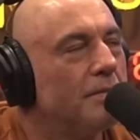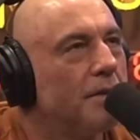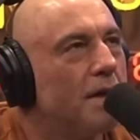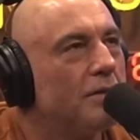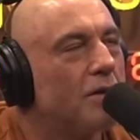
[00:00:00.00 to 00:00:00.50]

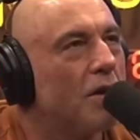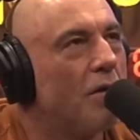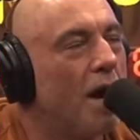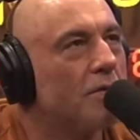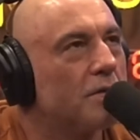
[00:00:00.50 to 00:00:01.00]
And so
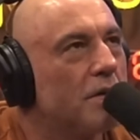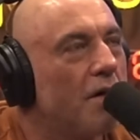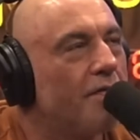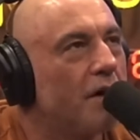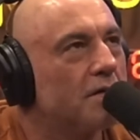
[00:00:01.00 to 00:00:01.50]
I was
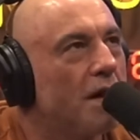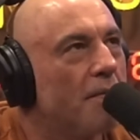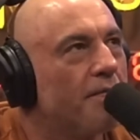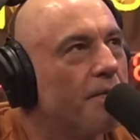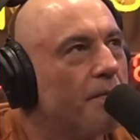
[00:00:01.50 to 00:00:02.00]
all fucked
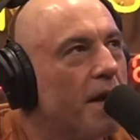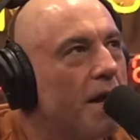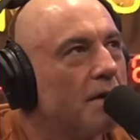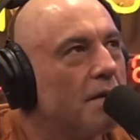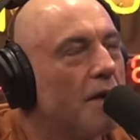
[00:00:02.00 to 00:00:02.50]
up from
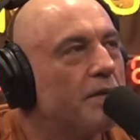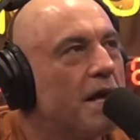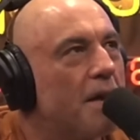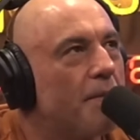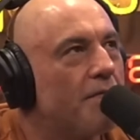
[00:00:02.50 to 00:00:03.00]
that. I would
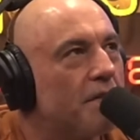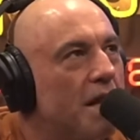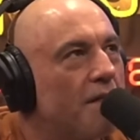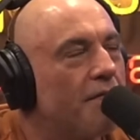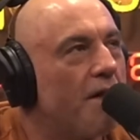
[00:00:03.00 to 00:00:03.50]
get up every
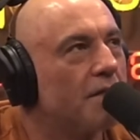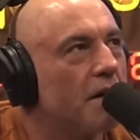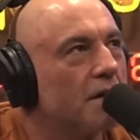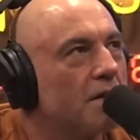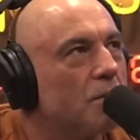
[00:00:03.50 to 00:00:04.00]
day at 5
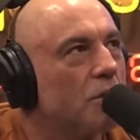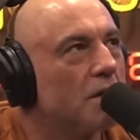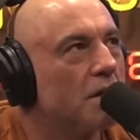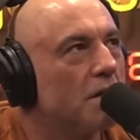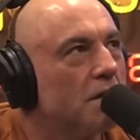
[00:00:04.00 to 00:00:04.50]
o'clock in the
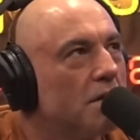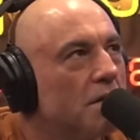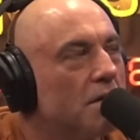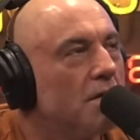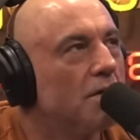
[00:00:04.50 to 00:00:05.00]
morning,
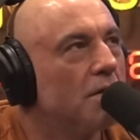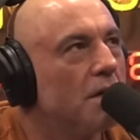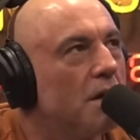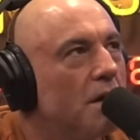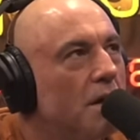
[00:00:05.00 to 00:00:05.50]

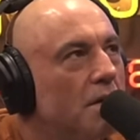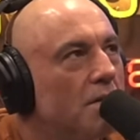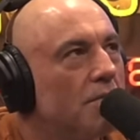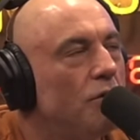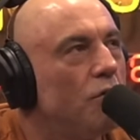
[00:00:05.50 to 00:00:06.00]

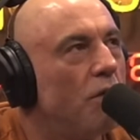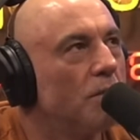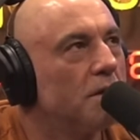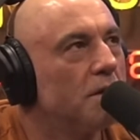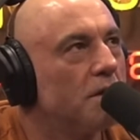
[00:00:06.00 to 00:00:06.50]

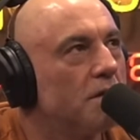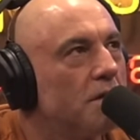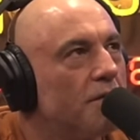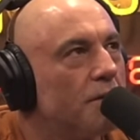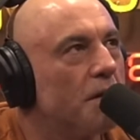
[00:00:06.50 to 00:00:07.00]
normally to
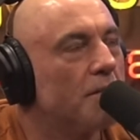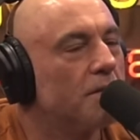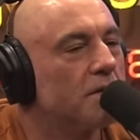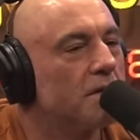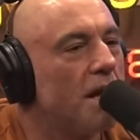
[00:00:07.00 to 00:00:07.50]
deliver
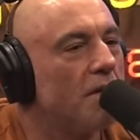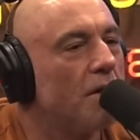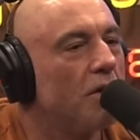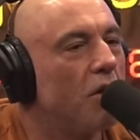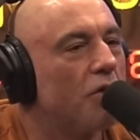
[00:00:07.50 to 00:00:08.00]
papers because I had
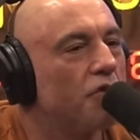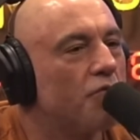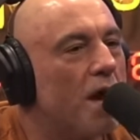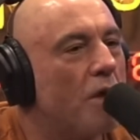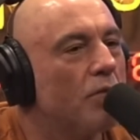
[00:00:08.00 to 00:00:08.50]
a large
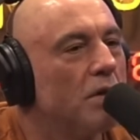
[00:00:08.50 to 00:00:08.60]
route.